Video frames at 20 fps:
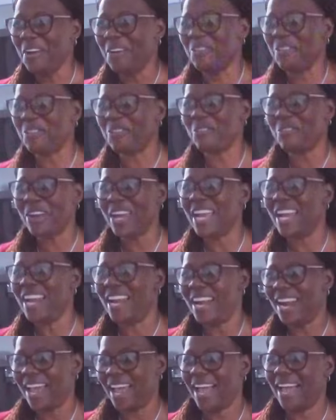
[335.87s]

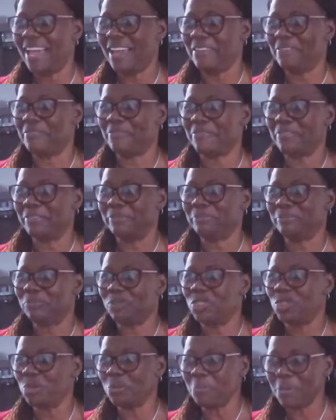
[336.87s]
Real life.
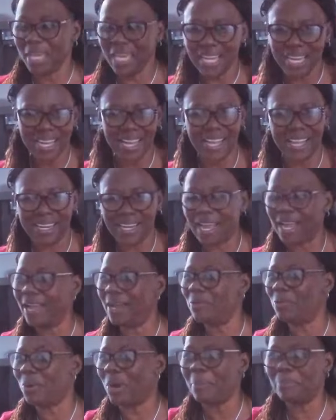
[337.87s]
Jamaican
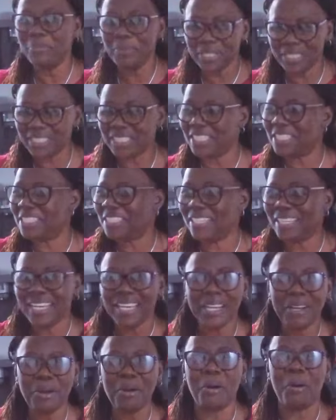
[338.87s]
and what British
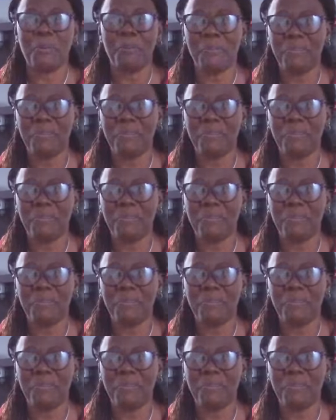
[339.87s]
link up.